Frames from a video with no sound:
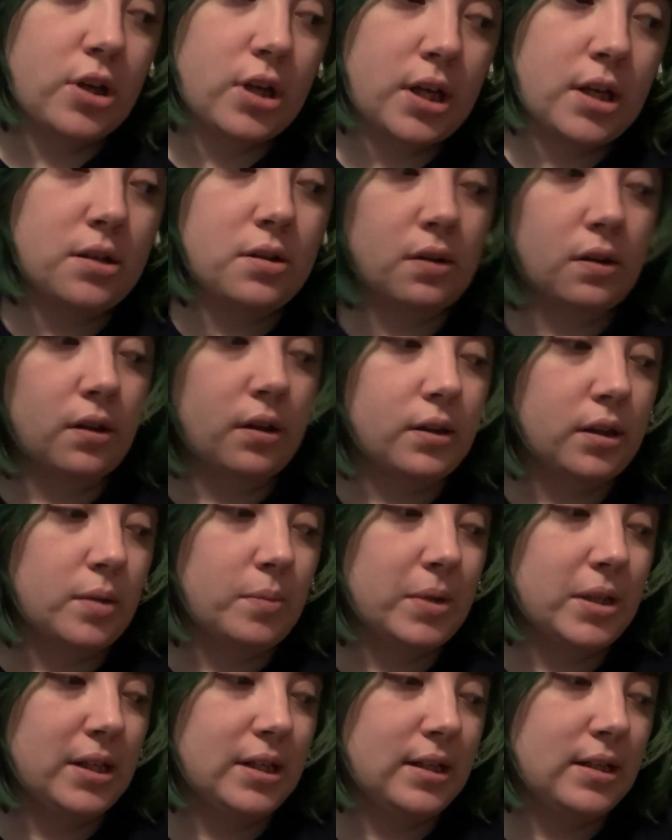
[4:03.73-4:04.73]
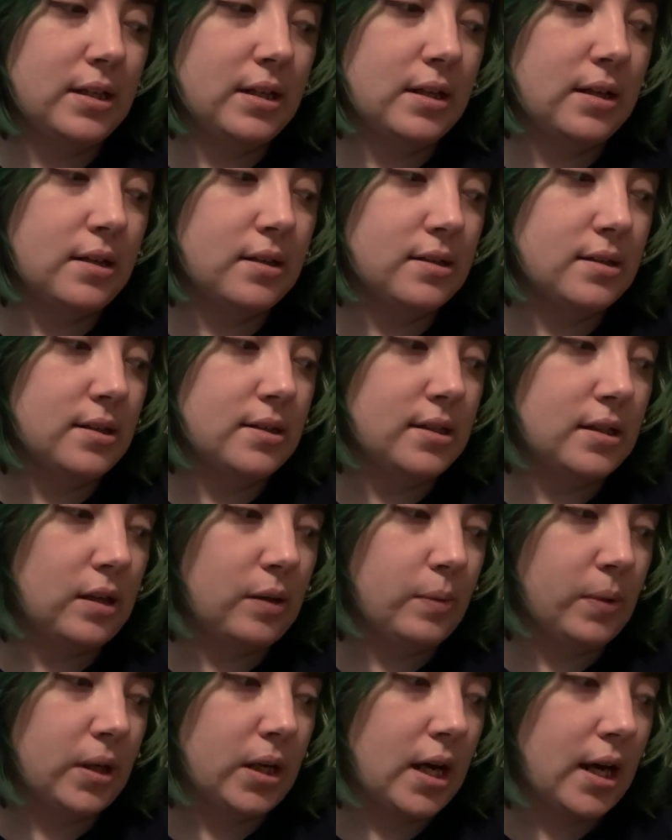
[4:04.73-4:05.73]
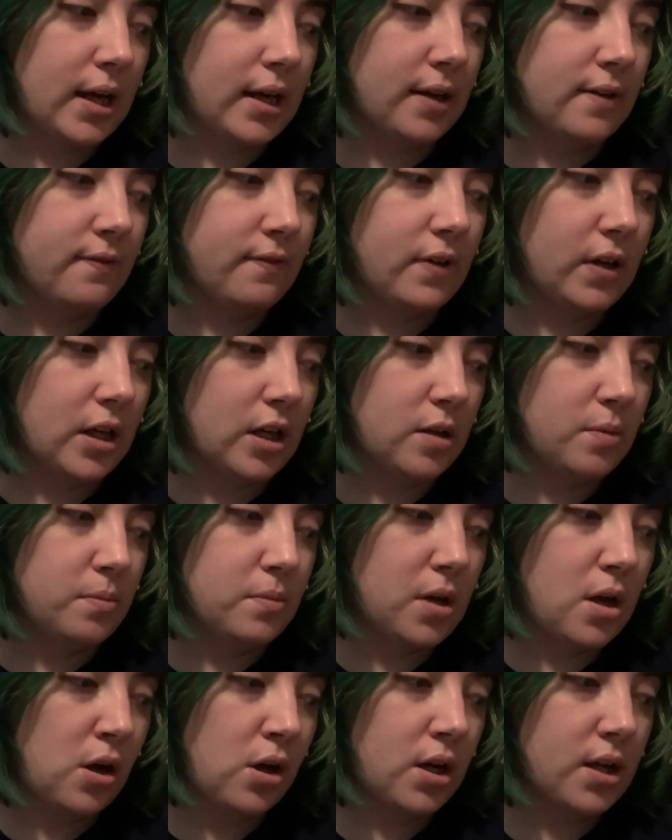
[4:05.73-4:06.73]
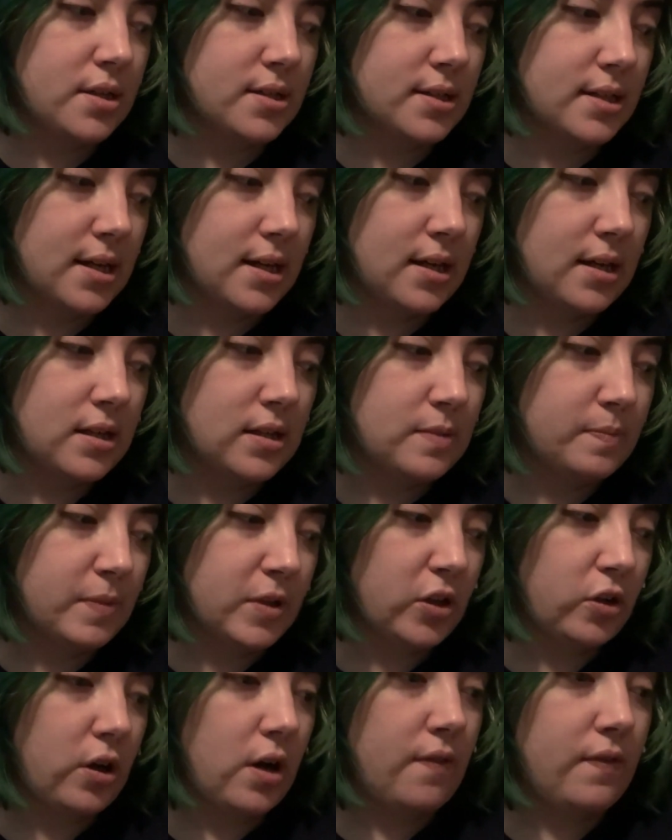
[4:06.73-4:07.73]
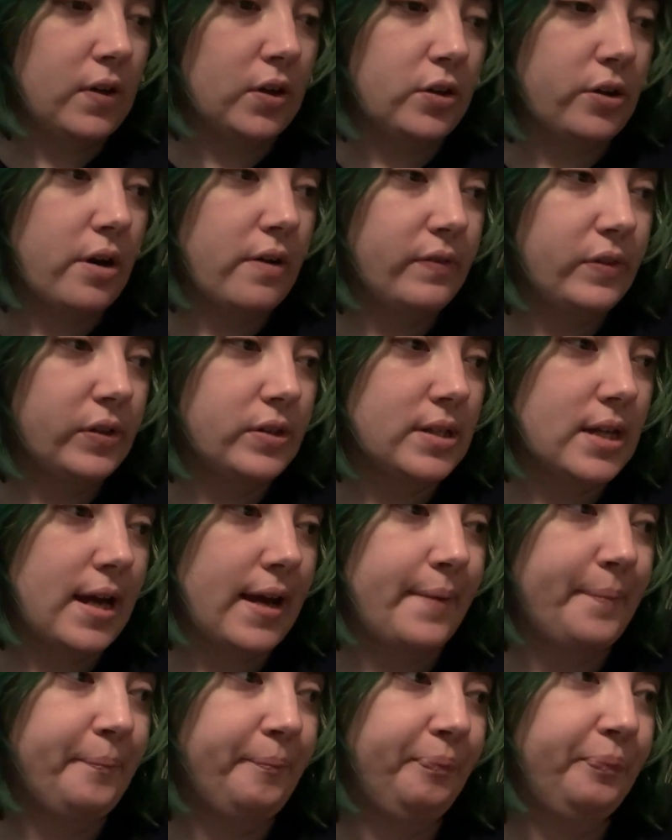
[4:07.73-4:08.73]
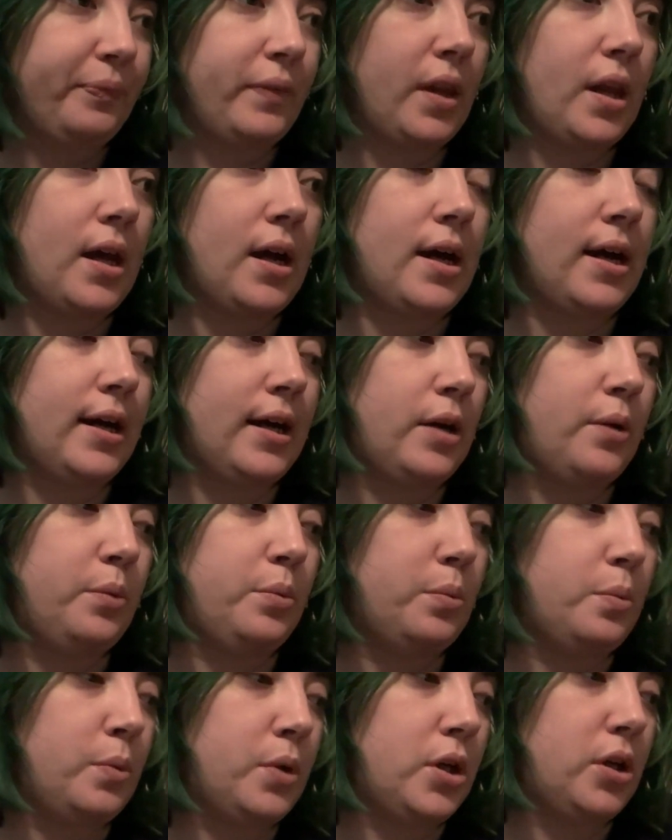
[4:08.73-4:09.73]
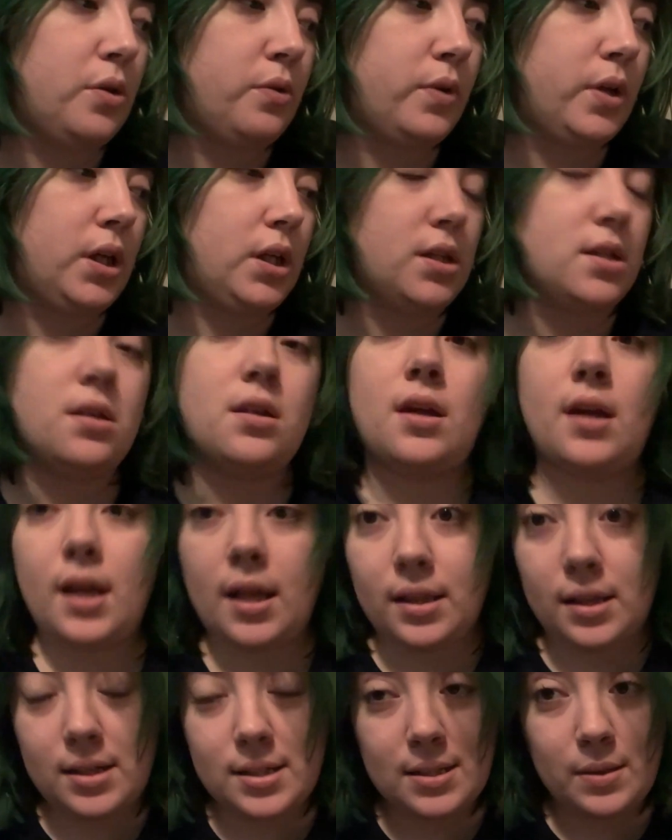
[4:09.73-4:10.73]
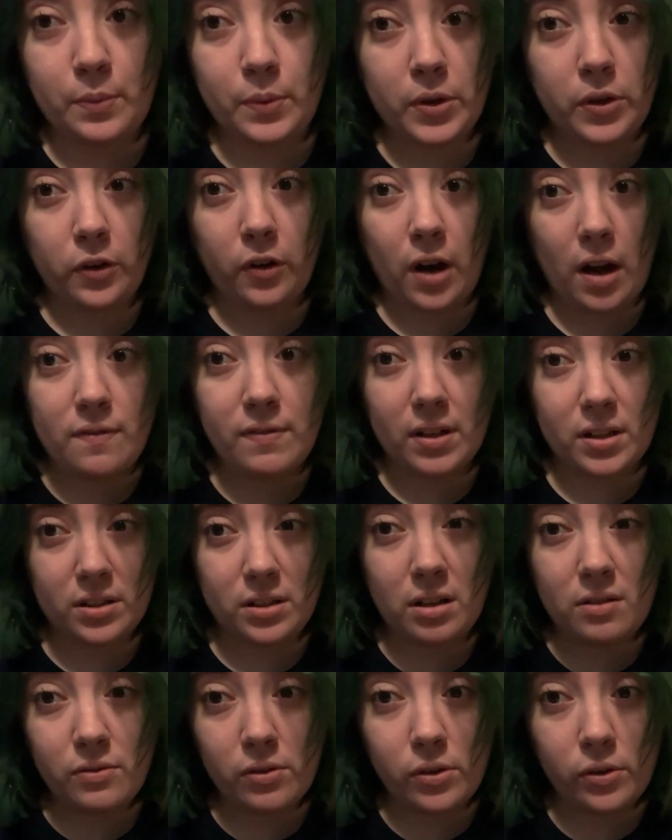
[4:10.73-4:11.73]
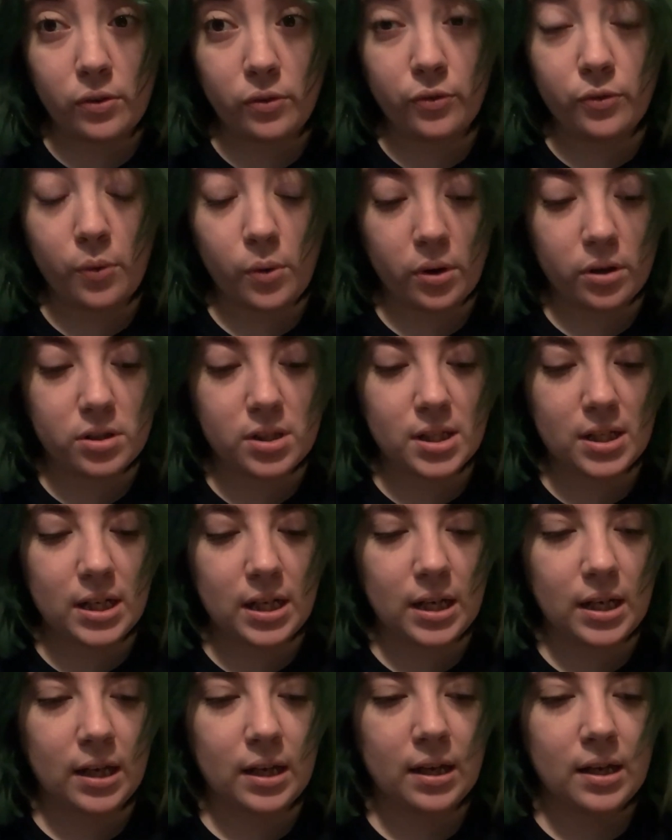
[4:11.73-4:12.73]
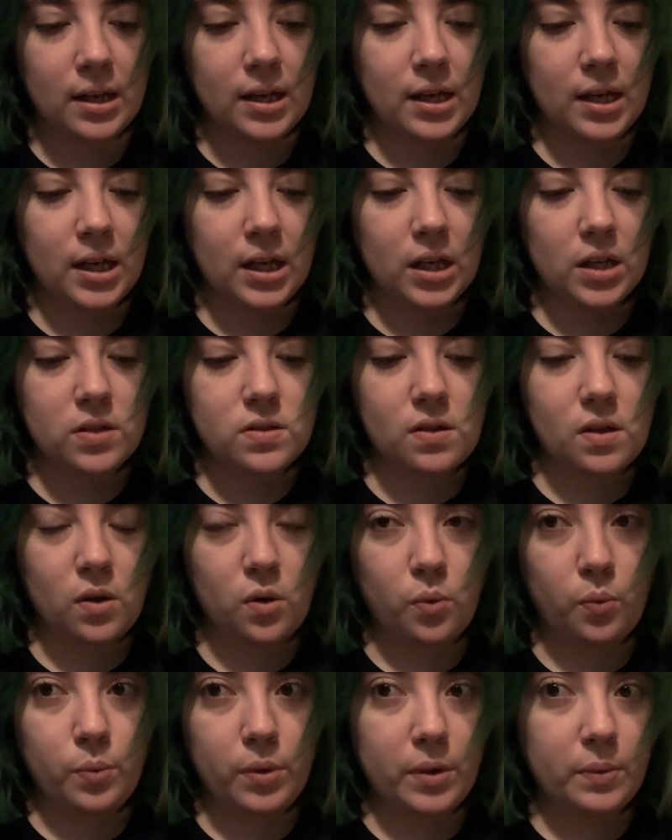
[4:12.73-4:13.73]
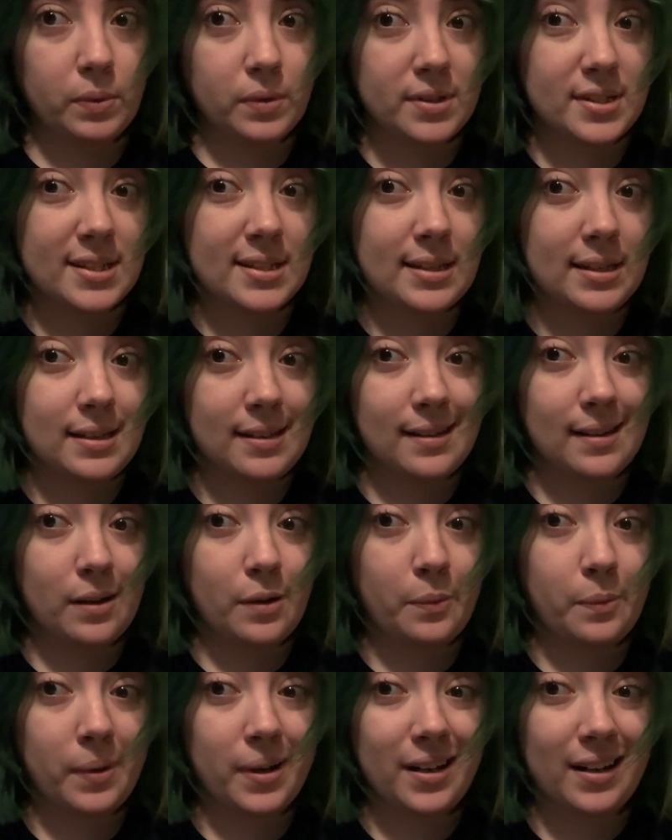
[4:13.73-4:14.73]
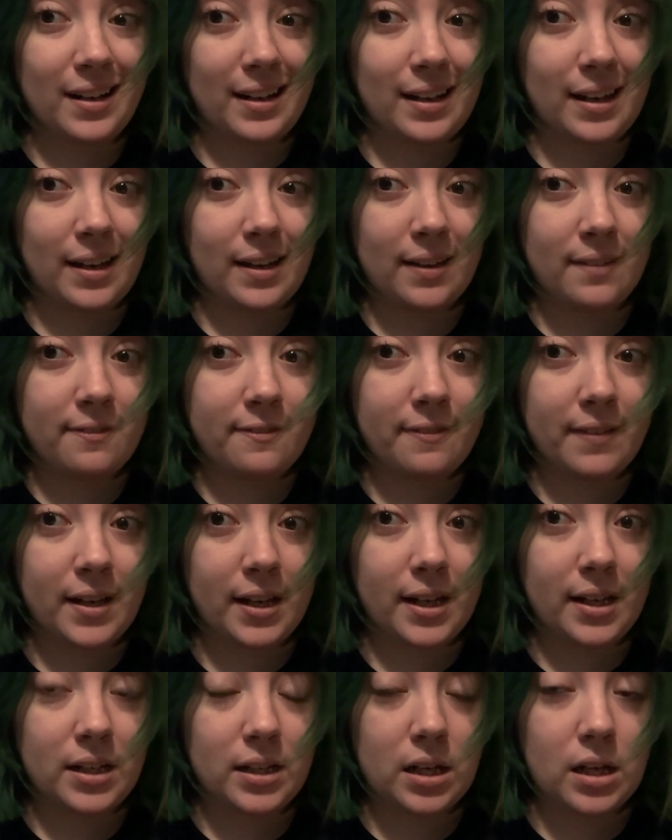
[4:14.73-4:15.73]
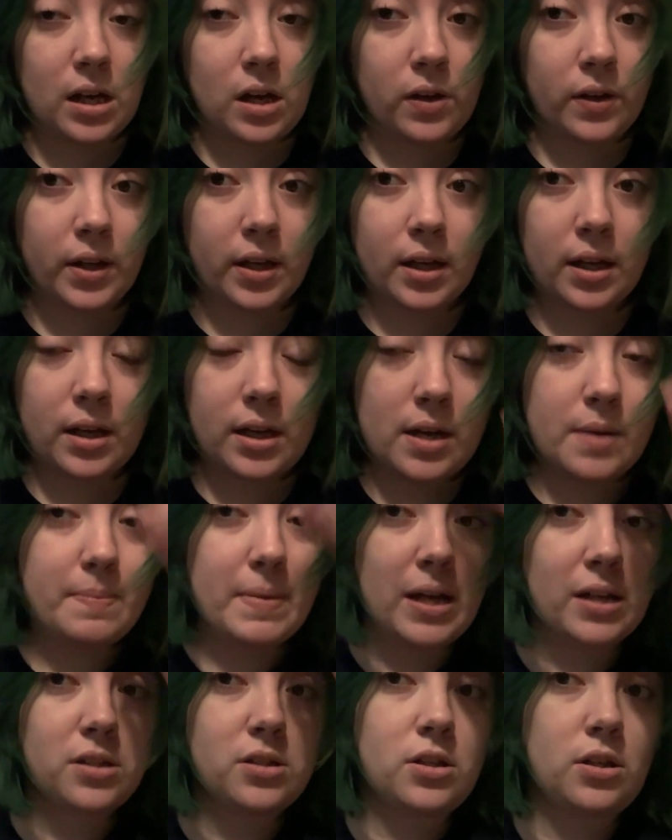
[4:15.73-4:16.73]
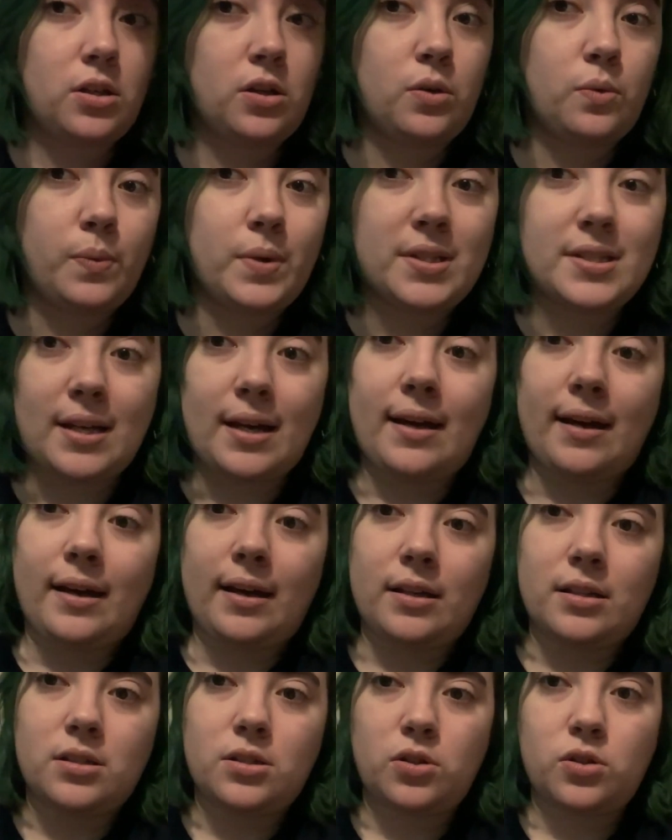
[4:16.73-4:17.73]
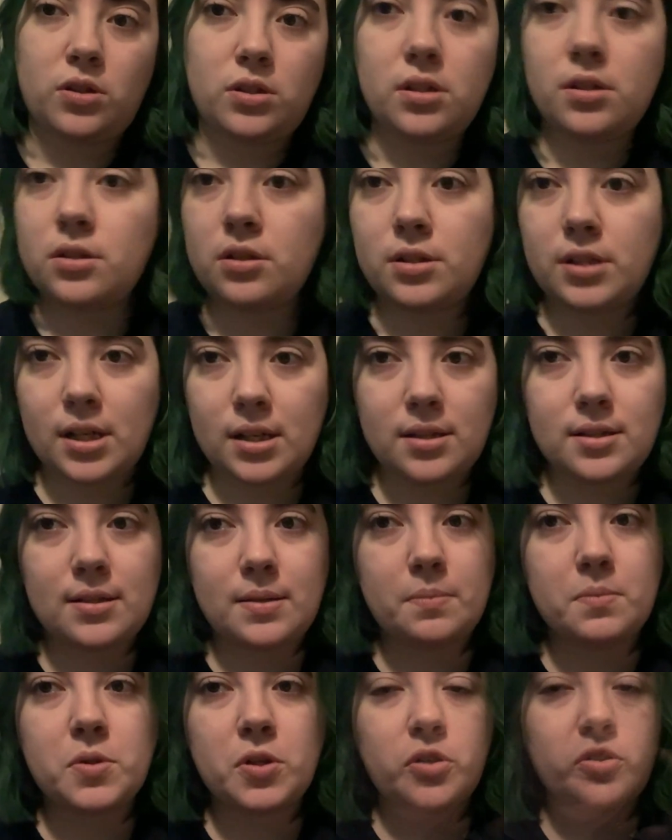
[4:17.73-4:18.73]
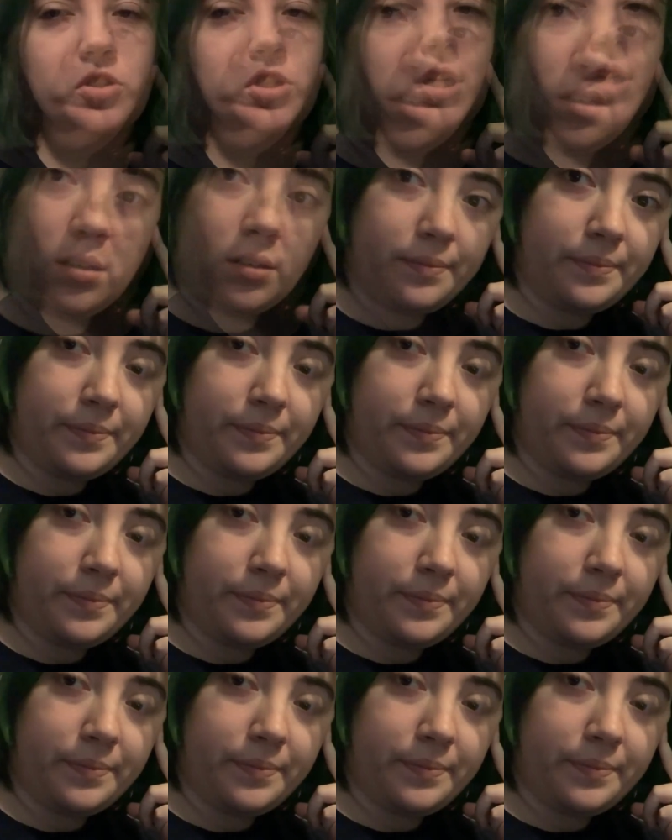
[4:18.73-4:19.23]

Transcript: Kindle Unlimited to see what I can find, because it is my graphic novel day. I want to read at least one graphic novel for today, so we will see what I find. I'll come back to you once I've done some searching.